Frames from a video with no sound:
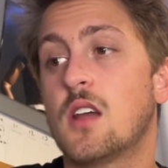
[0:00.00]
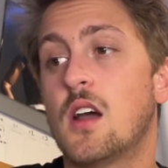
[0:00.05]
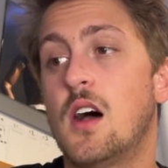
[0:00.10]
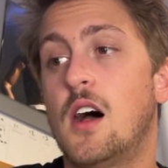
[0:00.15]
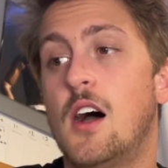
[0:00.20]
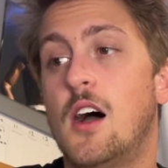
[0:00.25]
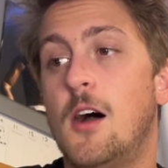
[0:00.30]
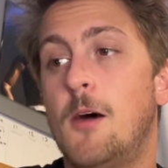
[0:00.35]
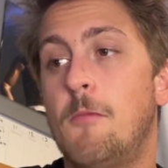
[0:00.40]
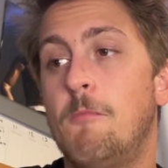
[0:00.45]

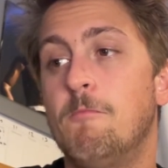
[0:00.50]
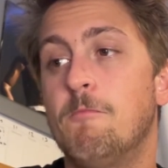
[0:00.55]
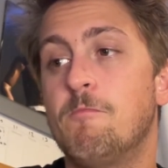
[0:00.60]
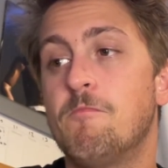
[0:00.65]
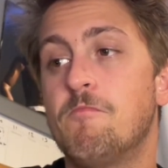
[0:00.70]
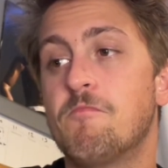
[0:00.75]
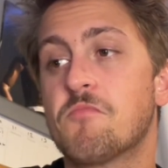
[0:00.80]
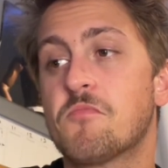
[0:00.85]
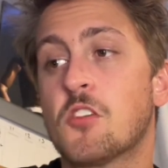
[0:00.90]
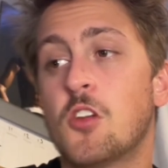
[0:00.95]

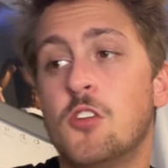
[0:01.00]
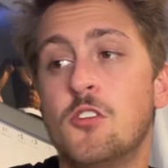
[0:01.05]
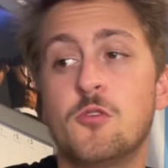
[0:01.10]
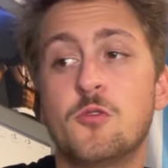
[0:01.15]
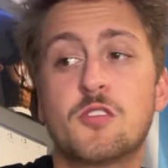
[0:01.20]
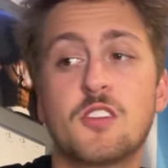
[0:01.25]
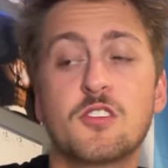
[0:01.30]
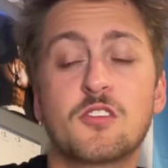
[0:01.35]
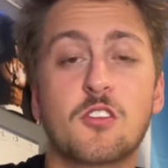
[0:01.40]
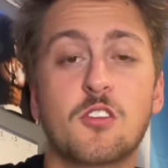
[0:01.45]
Good
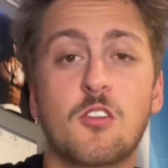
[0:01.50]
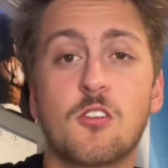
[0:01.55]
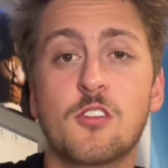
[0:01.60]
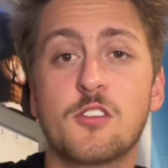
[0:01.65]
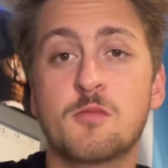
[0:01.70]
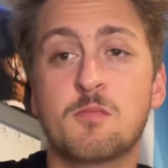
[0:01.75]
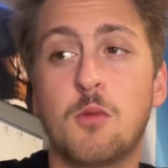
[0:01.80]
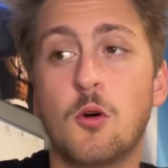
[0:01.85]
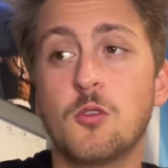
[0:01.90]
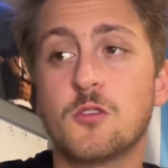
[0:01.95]
news is Curtis
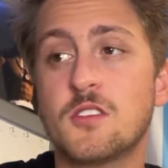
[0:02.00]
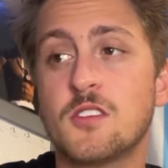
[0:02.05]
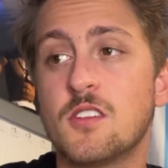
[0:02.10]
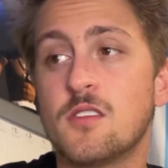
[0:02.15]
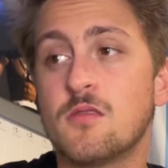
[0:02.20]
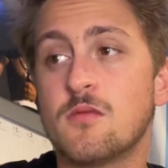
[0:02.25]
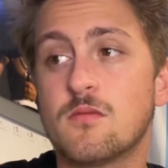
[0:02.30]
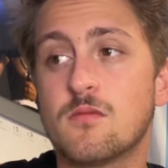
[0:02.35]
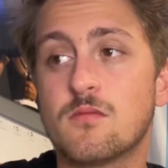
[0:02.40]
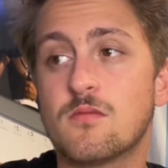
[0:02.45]

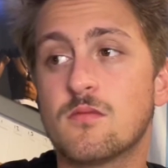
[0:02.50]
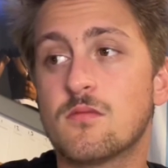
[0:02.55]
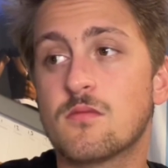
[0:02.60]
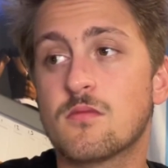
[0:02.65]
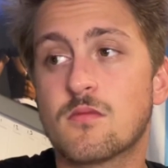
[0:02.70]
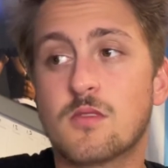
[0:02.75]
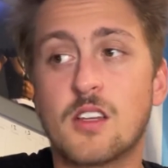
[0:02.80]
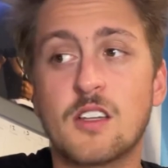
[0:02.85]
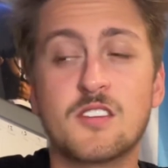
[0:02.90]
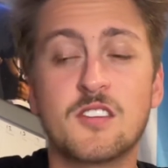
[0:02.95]
Bolton,
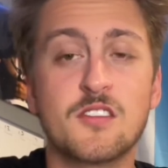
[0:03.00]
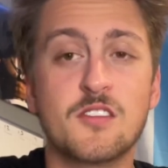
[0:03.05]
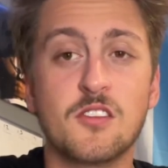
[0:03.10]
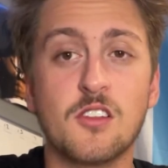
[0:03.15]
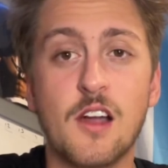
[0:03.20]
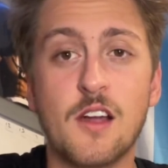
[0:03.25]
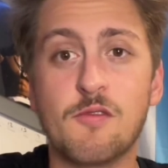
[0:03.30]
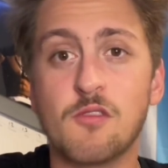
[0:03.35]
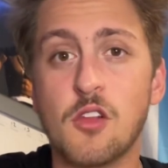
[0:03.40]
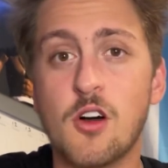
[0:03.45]
guess he's a
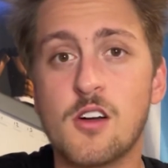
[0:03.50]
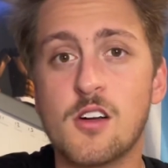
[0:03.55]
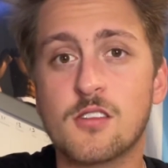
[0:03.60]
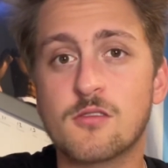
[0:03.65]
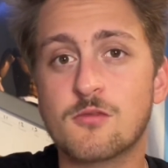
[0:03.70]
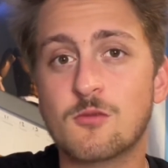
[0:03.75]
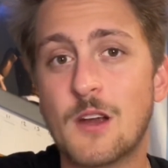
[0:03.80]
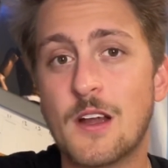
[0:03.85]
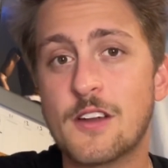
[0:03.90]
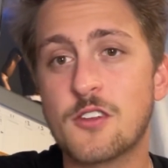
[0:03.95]
lifelong
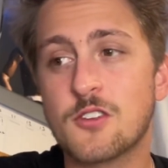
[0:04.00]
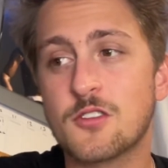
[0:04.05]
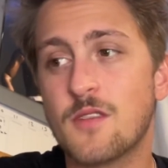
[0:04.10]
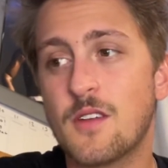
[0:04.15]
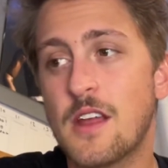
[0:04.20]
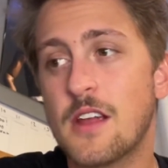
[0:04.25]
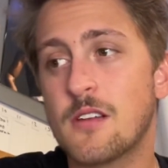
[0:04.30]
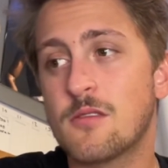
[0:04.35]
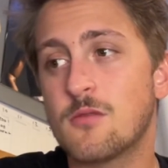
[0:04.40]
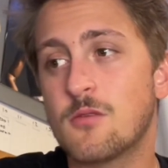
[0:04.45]
Raiders
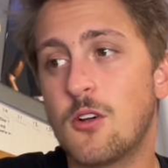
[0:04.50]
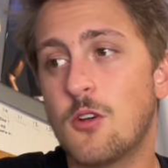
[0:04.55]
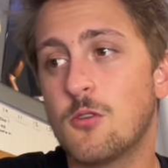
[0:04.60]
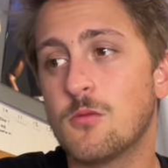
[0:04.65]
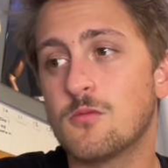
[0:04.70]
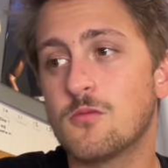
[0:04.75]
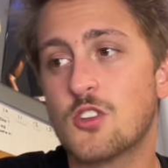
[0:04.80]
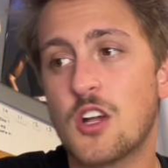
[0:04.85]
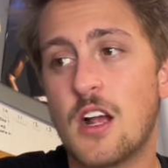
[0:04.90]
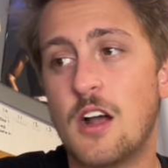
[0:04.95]
fan,
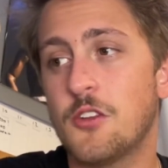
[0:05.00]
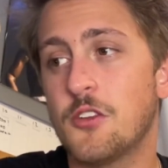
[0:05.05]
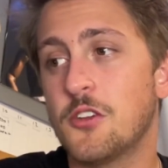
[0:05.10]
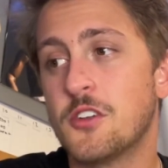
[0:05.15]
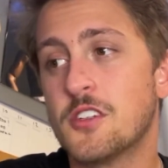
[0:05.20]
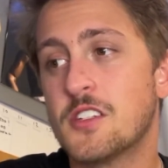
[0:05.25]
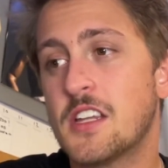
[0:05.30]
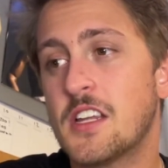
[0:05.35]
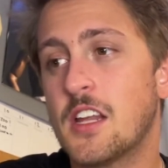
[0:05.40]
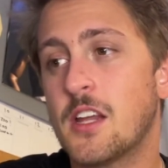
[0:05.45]

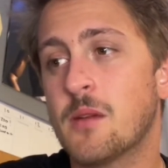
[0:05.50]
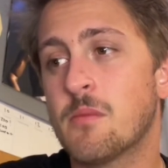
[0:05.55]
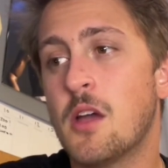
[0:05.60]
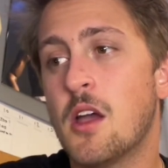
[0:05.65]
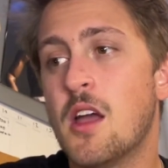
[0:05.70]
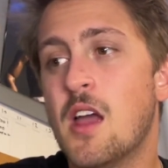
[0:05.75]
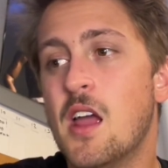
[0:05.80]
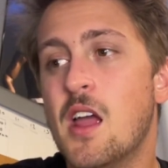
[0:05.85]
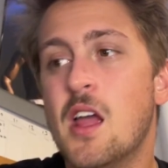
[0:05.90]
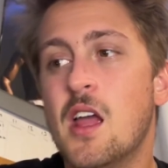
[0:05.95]
childhood team,
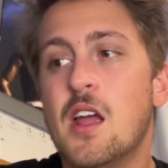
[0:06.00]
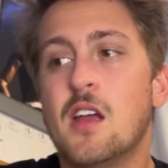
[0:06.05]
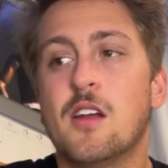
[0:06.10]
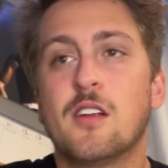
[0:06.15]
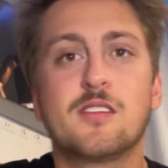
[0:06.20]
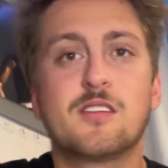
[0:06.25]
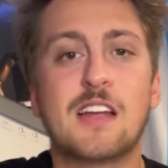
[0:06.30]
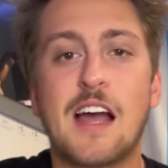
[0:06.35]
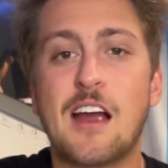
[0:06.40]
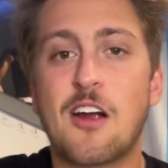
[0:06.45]

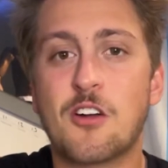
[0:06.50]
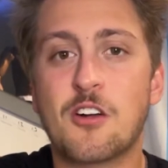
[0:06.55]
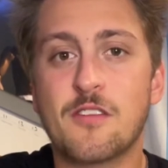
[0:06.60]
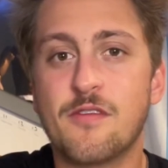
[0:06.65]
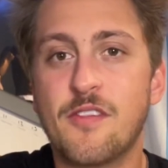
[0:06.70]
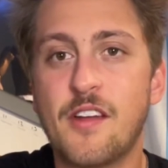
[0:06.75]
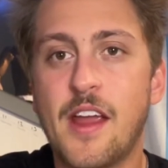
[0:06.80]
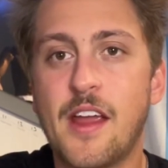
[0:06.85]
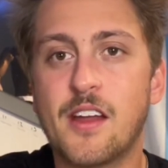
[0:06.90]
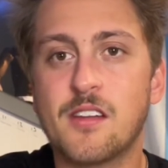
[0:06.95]
diehard
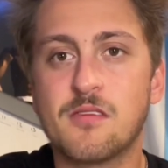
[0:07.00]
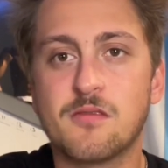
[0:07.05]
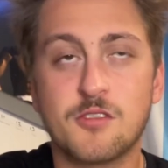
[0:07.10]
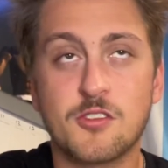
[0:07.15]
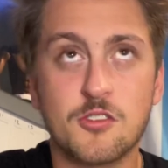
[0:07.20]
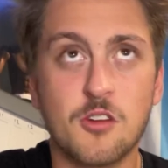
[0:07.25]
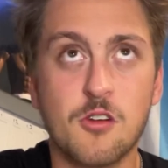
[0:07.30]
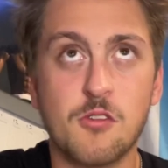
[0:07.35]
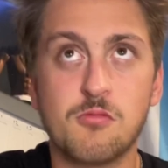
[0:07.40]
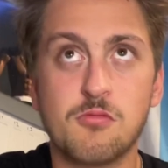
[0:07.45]
fan.
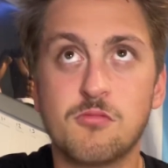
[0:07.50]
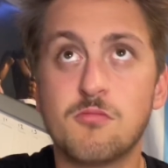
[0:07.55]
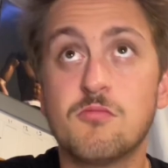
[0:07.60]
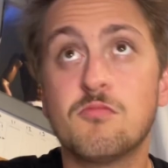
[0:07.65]
So,